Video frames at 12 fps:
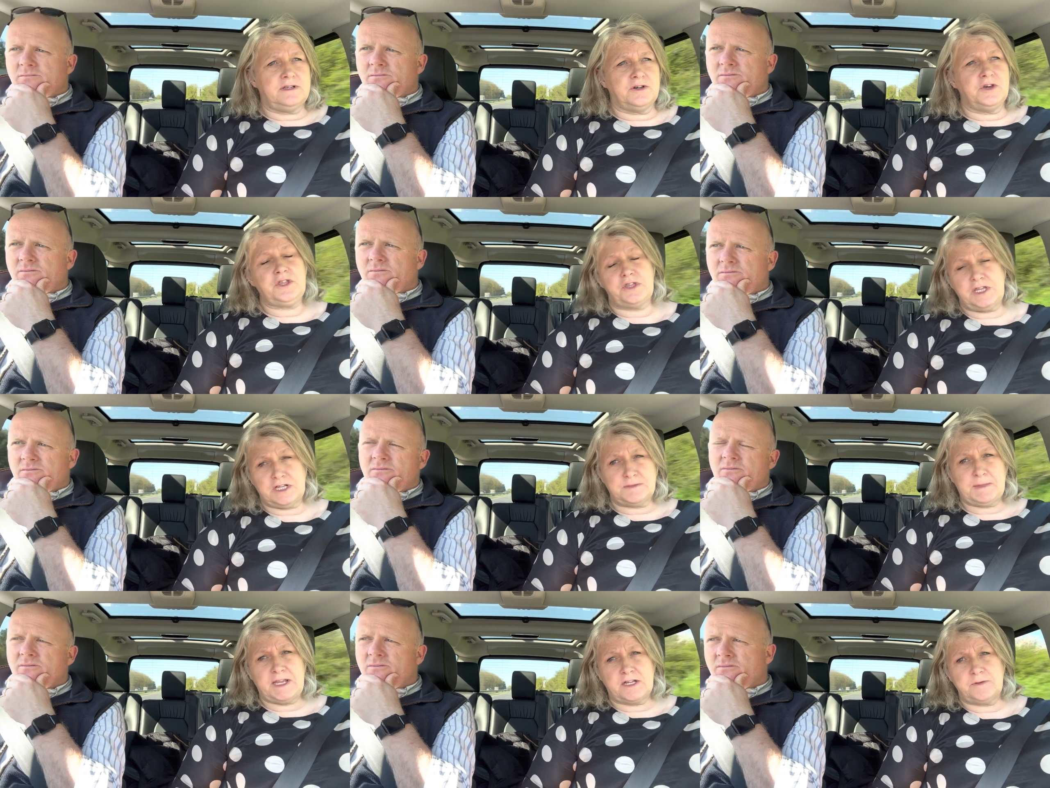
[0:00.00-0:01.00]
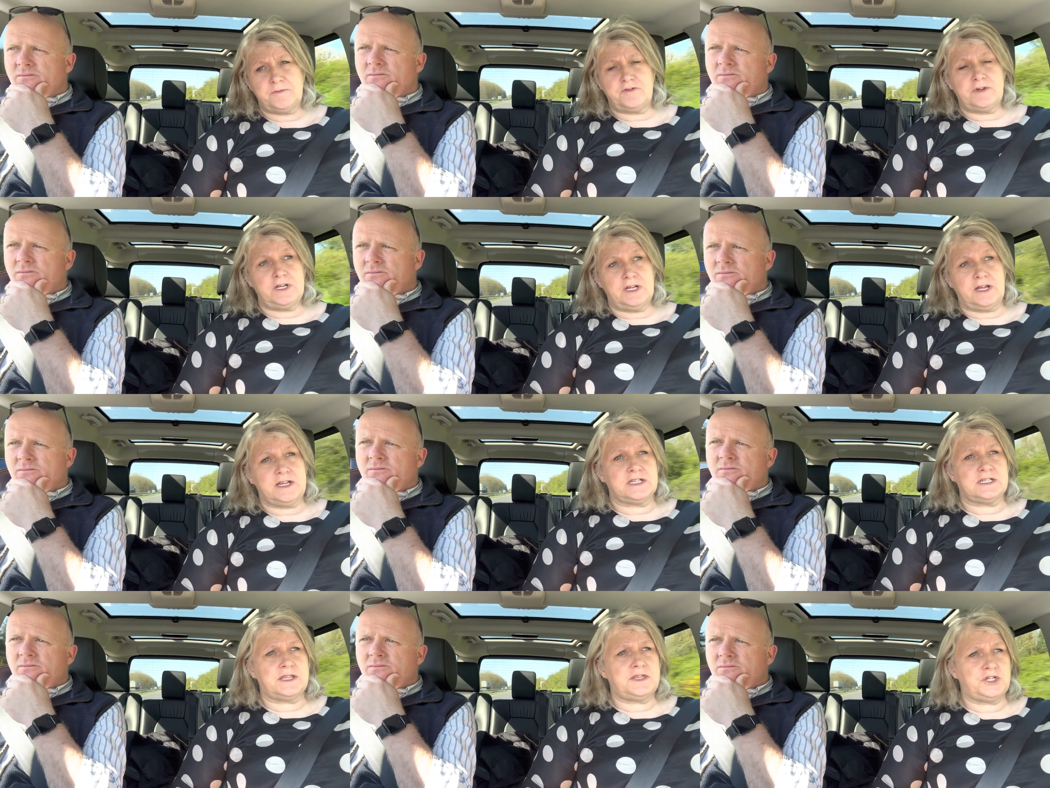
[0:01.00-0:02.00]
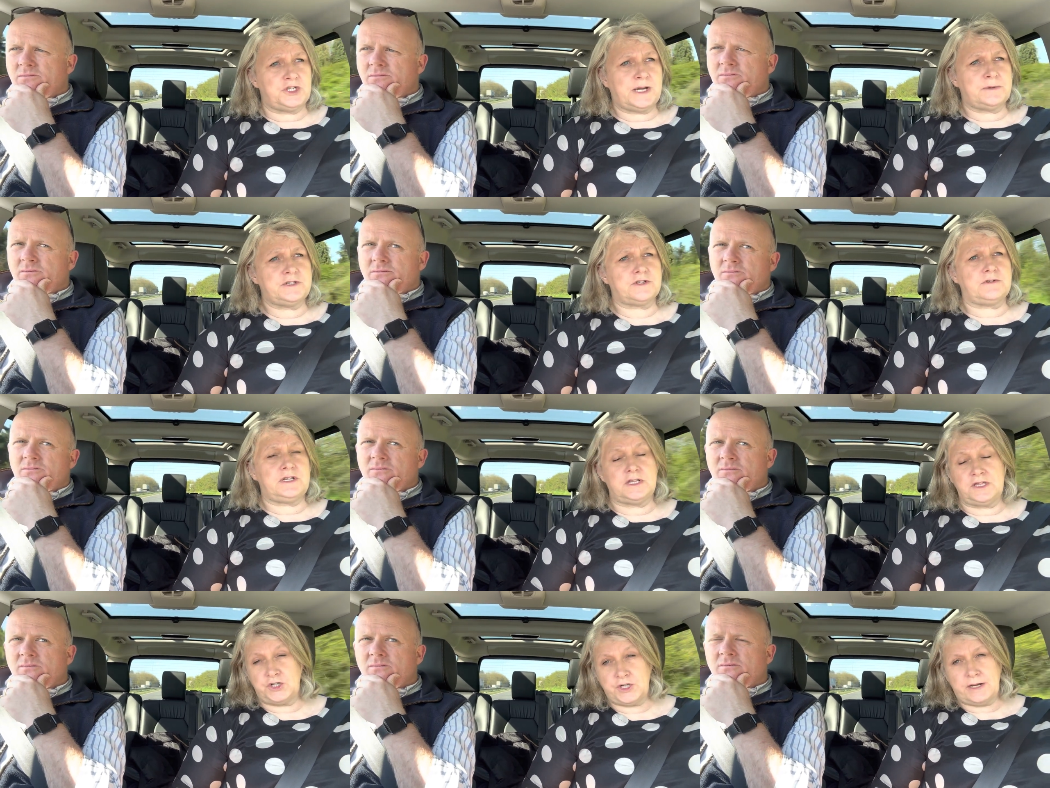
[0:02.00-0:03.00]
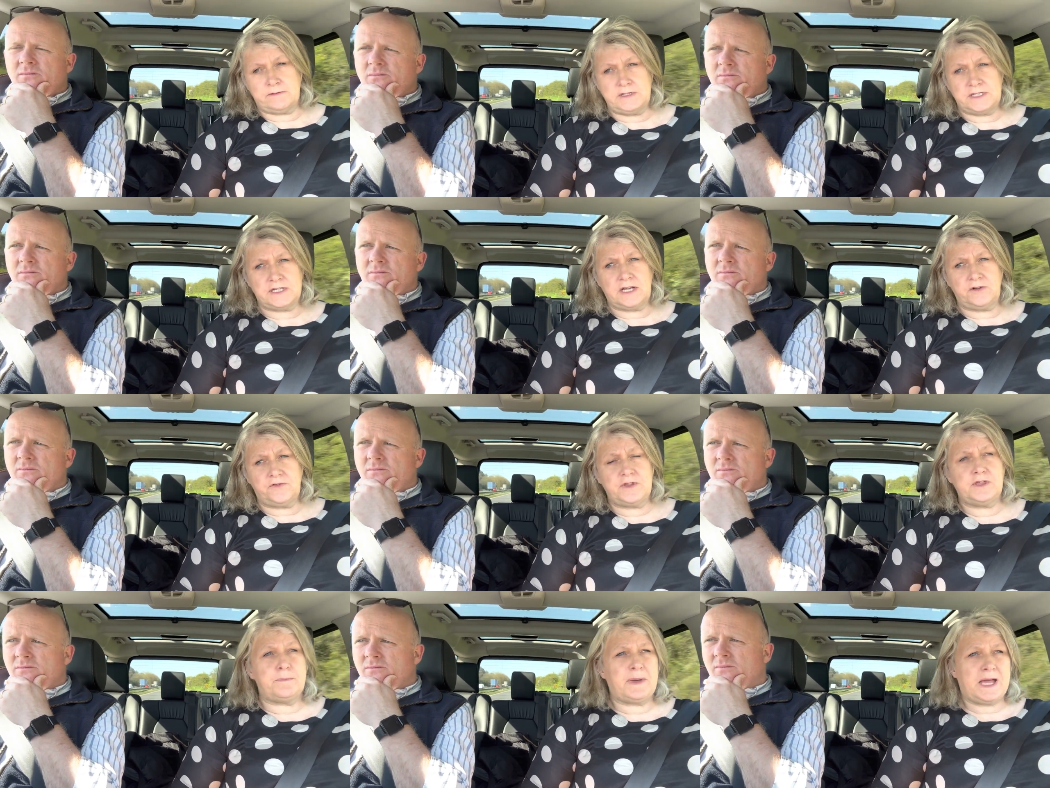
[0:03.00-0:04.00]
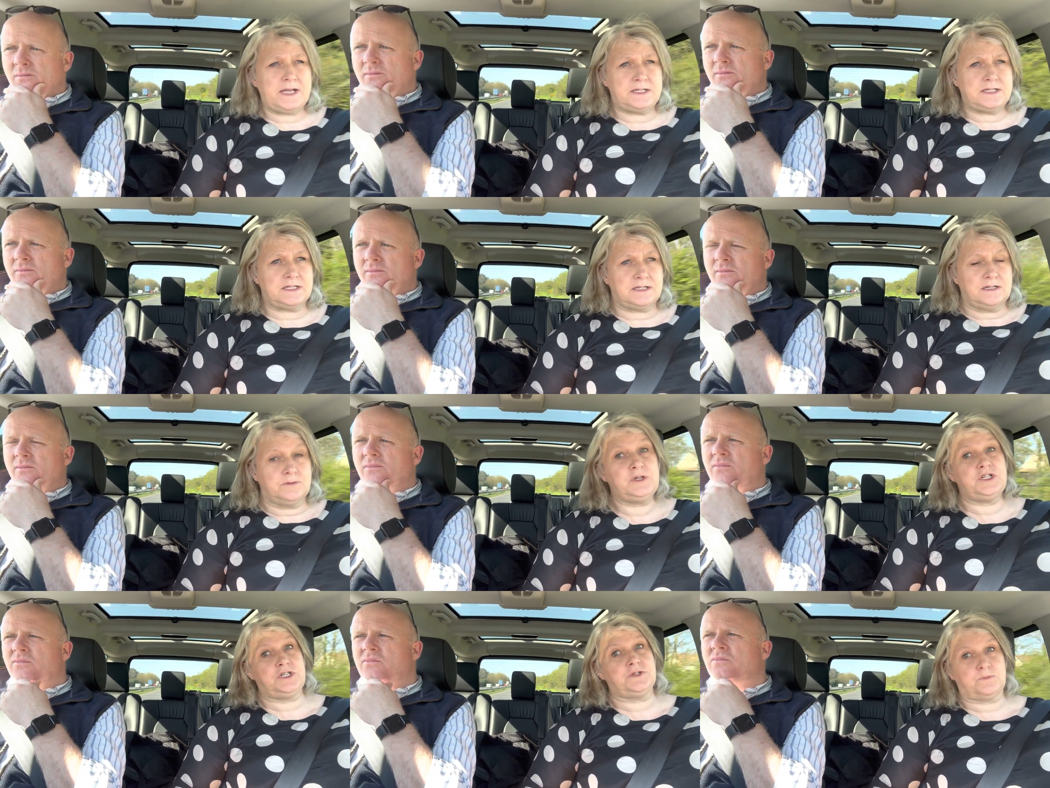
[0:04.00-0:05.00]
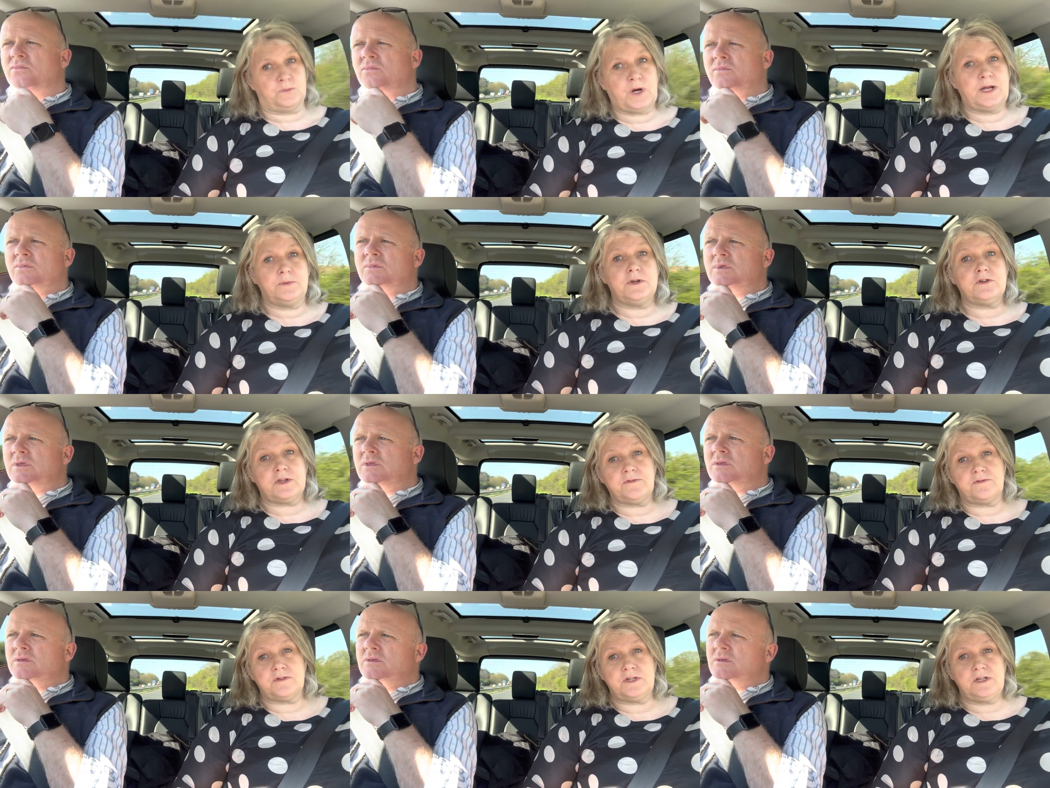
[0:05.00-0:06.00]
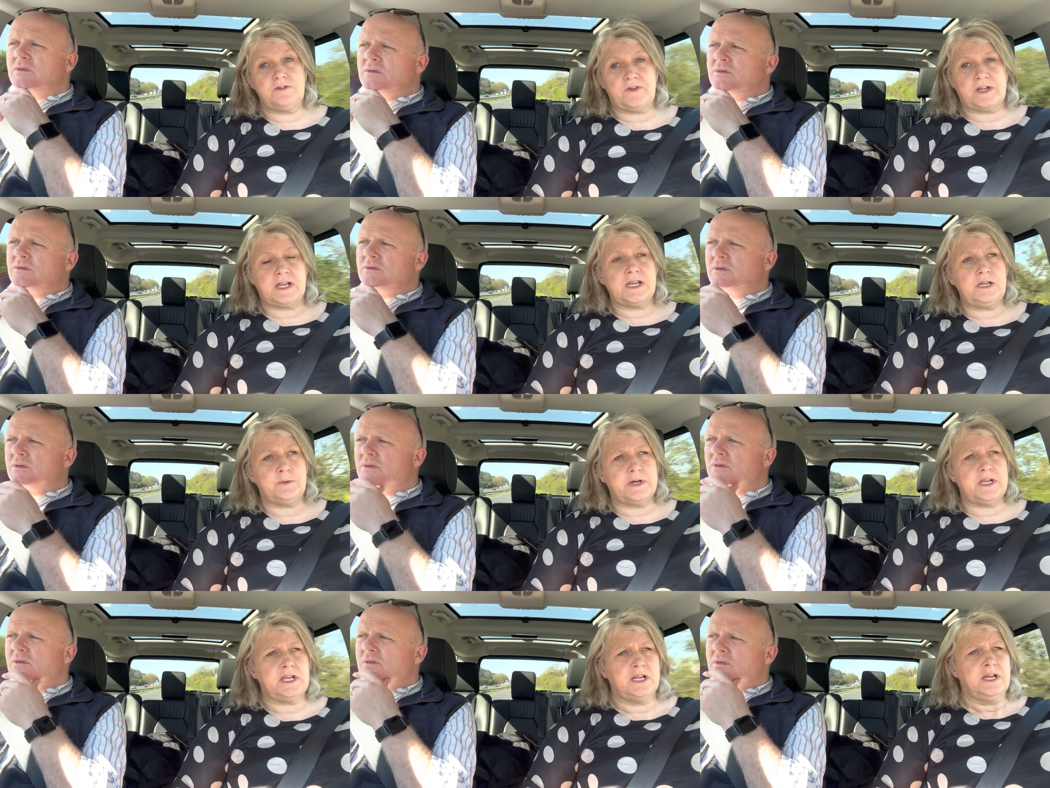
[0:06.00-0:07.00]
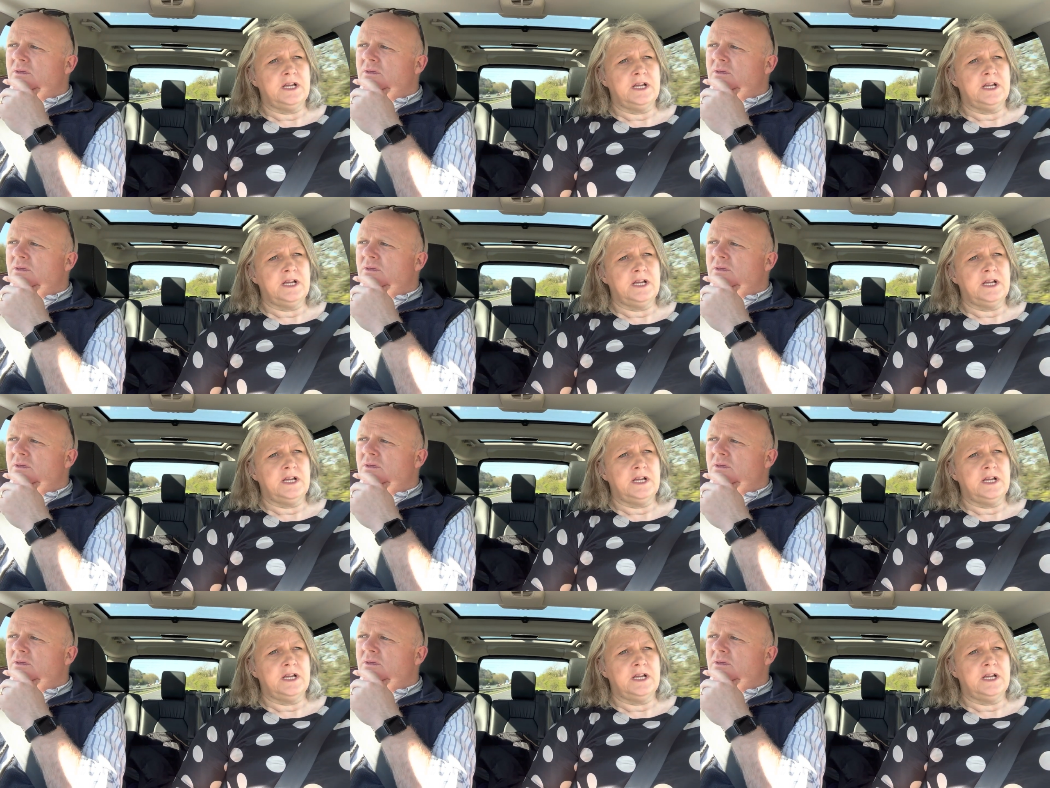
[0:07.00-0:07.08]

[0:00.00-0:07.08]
Speaker 1: other things make up for it. Like I said, the shower screen and the shower itself and the beds, which is why we're looking for a new van anyway.